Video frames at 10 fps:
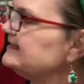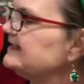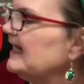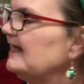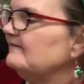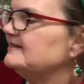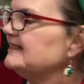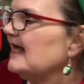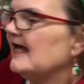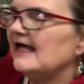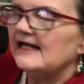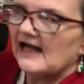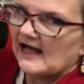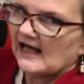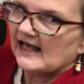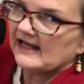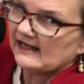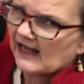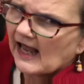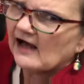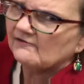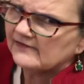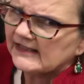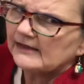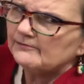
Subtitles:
Dave said, eyeing Alvin in